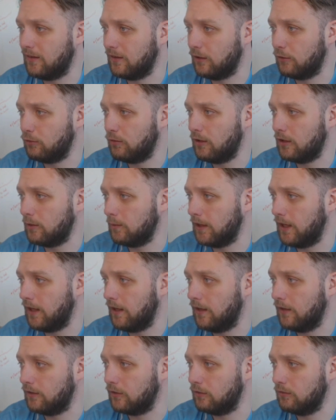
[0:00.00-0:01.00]
is incredibly
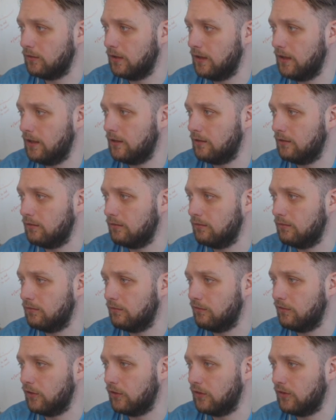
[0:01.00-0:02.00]
hard to read.
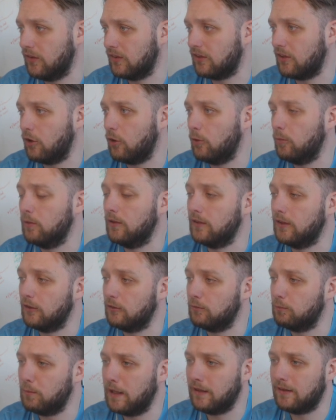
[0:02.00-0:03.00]
Font is terrible and
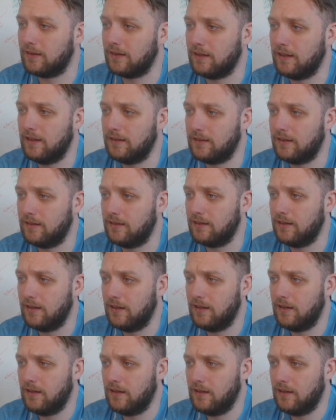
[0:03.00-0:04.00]
it's pixelated.
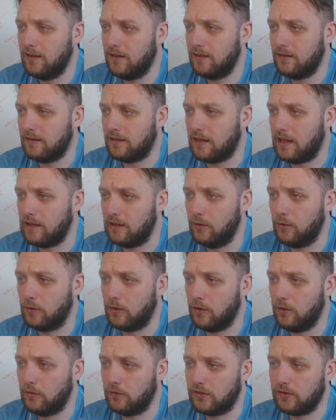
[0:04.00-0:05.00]
That
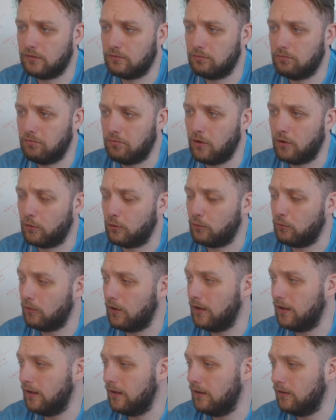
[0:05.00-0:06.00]
logo's not
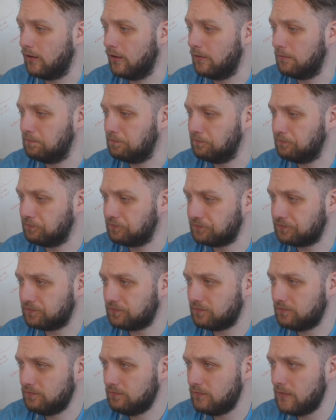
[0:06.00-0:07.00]
great either.
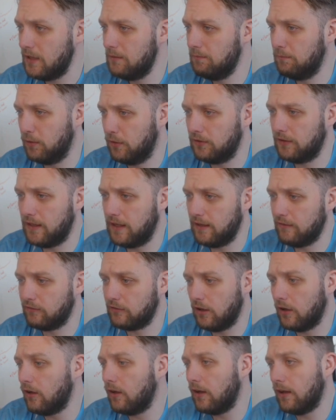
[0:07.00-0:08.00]
But they've
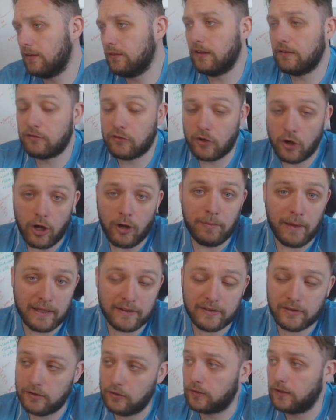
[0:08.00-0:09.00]
got a
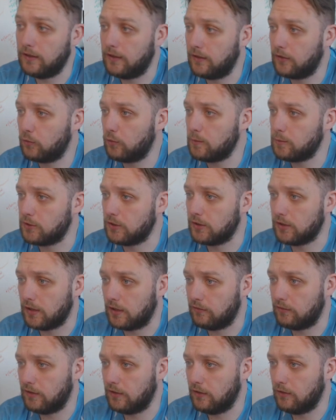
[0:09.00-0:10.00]
better looking description.
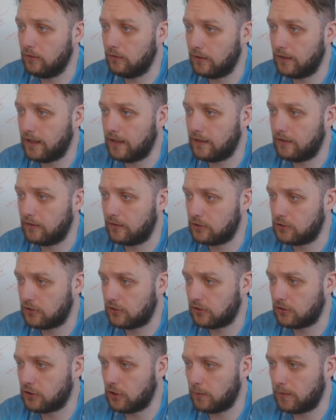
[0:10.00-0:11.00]
Again,
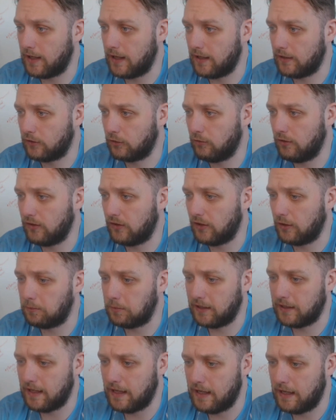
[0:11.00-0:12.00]
shop categories, I'd
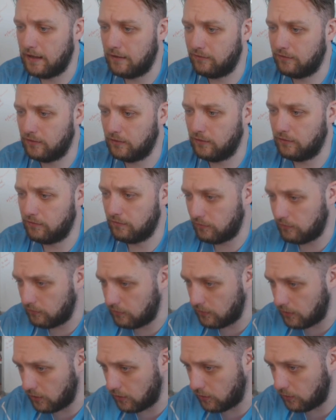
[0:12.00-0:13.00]
be careful of
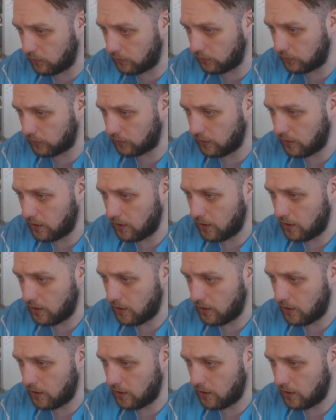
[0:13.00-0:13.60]
those,